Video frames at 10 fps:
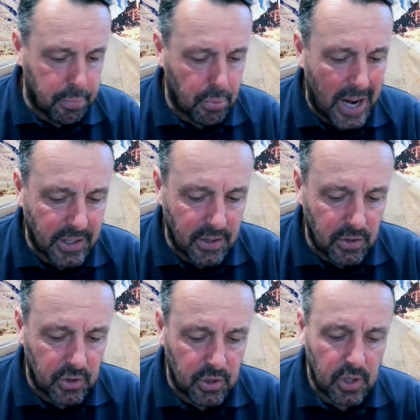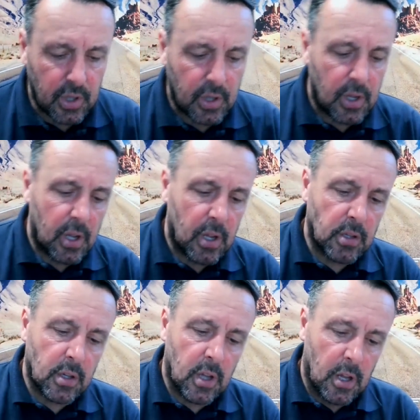brands,
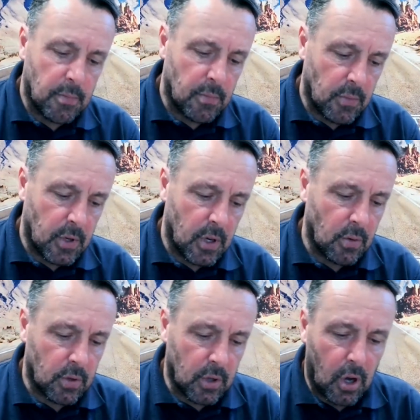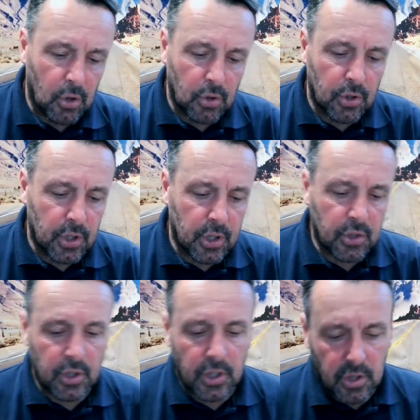the
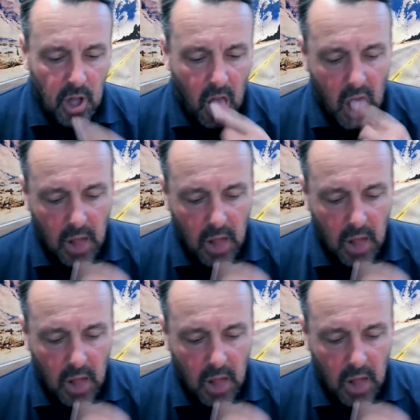Hondas and the